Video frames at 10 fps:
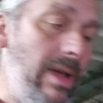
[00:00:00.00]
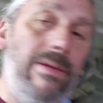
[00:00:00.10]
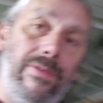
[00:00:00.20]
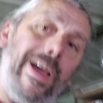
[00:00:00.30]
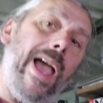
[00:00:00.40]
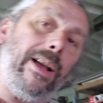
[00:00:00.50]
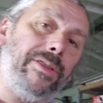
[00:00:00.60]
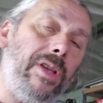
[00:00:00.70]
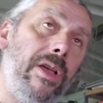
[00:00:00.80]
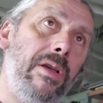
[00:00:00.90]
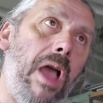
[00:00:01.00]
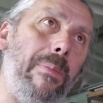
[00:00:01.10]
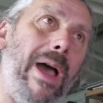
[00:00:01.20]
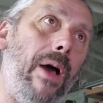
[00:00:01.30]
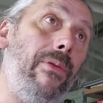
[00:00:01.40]
In fact,
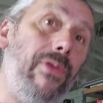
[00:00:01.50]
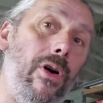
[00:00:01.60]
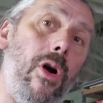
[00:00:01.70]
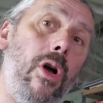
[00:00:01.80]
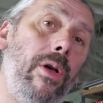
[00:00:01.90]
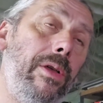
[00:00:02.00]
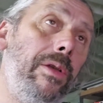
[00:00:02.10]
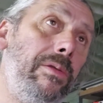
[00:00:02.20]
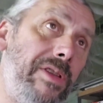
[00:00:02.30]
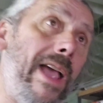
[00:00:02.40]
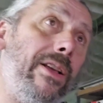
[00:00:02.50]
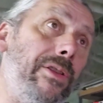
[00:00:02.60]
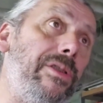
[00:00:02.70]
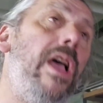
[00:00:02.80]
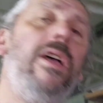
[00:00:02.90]
about 4
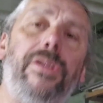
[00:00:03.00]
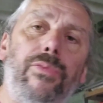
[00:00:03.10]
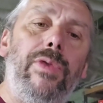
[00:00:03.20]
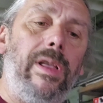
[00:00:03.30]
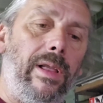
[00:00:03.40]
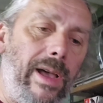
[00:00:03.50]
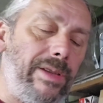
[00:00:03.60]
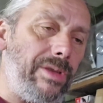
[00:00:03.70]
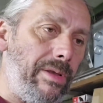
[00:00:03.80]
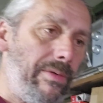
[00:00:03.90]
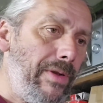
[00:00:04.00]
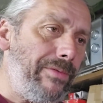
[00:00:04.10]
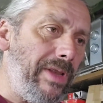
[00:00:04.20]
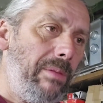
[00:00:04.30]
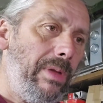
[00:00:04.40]
seconds to realise that the
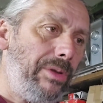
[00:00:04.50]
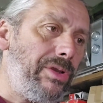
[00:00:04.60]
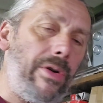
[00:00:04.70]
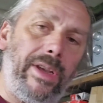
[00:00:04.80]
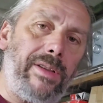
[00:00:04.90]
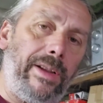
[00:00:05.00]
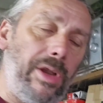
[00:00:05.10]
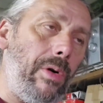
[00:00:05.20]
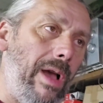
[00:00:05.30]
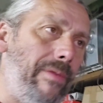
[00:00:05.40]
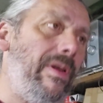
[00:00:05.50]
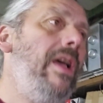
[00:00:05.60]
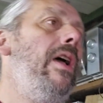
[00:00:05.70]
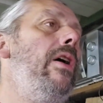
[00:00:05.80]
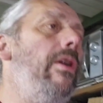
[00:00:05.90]
15mm socket I do have,
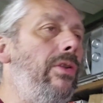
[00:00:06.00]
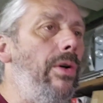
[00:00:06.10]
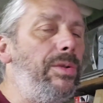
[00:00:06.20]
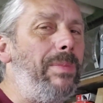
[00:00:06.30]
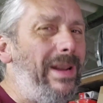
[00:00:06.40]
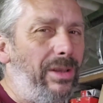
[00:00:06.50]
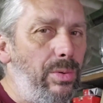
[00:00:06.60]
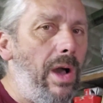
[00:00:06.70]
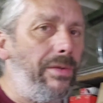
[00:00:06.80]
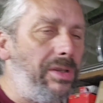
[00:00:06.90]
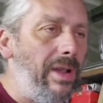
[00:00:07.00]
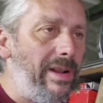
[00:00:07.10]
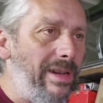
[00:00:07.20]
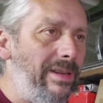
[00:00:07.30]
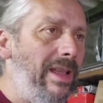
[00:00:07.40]
of course being a
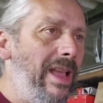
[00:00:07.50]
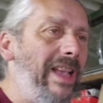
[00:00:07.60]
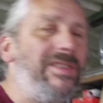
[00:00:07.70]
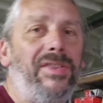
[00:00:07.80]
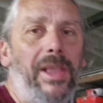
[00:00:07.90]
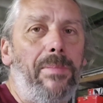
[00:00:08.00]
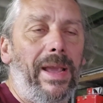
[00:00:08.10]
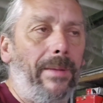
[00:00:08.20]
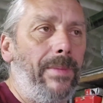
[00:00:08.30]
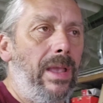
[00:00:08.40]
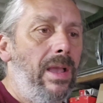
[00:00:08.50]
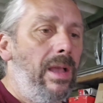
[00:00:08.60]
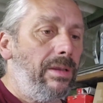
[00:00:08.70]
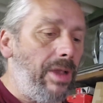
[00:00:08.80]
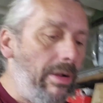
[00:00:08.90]
12-sided, is slipping.
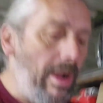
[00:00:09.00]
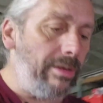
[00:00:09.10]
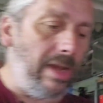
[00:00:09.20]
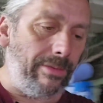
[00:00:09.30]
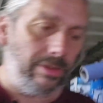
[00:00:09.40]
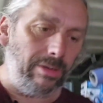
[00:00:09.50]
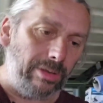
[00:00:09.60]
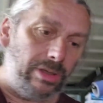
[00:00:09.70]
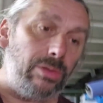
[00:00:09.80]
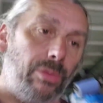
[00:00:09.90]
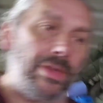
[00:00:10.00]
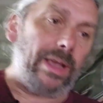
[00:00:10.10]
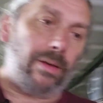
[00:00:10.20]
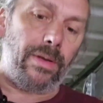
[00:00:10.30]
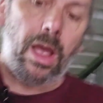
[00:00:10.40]
So I'm going to have to do the usual thing of